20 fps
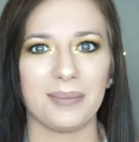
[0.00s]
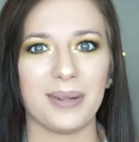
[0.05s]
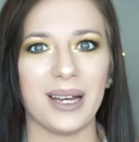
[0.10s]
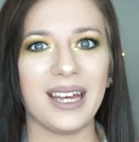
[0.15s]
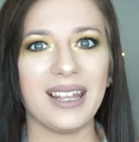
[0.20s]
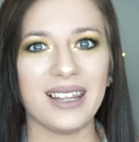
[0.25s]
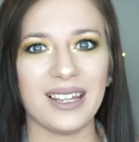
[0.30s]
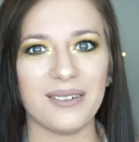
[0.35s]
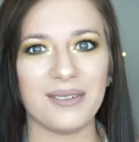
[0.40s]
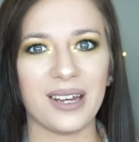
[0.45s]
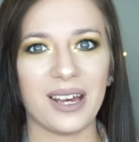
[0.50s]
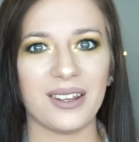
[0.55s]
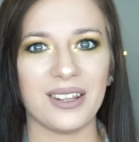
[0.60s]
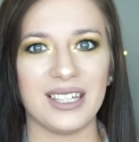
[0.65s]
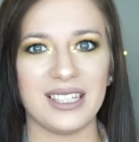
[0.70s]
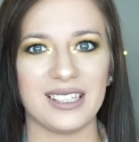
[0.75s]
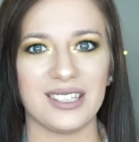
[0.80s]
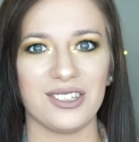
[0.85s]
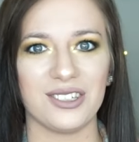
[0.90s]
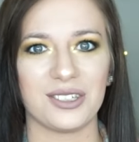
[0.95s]
I love how
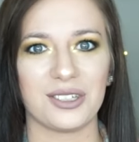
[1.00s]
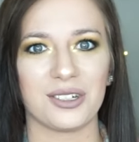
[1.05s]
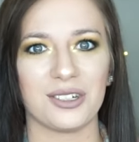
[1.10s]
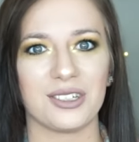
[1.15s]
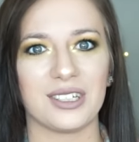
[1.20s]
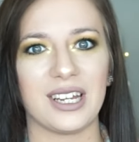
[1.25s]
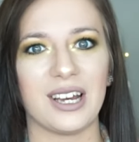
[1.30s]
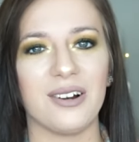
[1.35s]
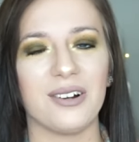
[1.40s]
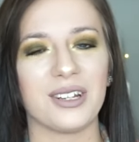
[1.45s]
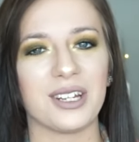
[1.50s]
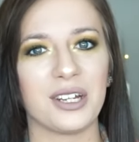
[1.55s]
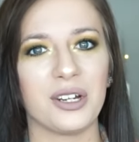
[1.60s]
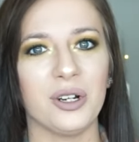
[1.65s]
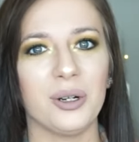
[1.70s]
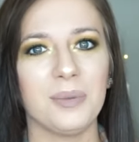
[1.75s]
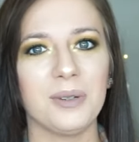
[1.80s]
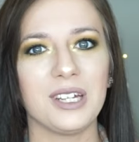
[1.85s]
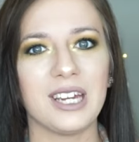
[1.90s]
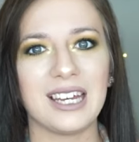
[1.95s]
this look turned out and I
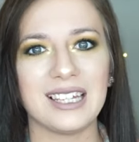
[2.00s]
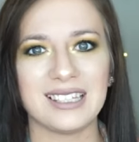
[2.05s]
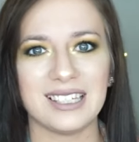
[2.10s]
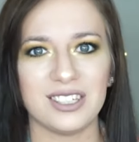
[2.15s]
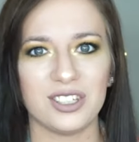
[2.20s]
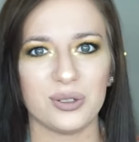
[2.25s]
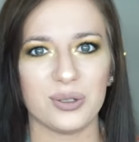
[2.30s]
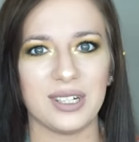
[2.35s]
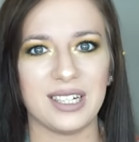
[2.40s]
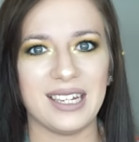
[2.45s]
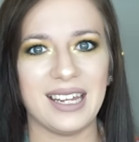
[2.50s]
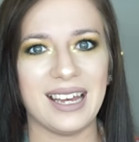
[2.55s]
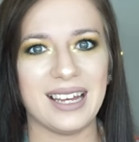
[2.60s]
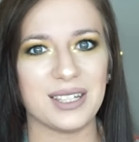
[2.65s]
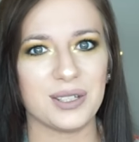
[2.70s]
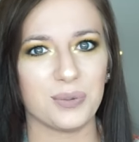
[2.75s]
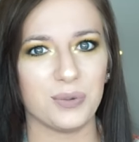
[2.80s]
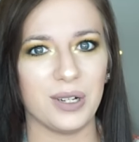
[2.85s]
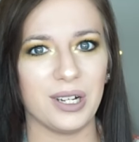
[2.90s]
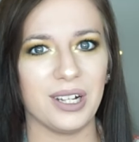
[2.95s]
hope you guys enjoyed it
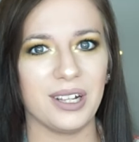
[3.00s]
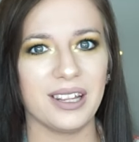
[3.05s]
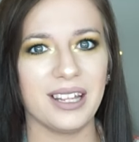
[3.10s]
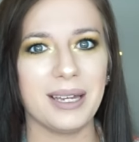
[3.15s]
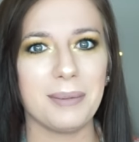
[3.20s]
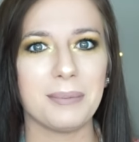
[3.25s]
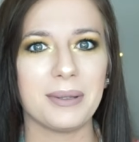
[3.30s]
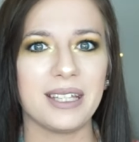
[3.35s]
as well.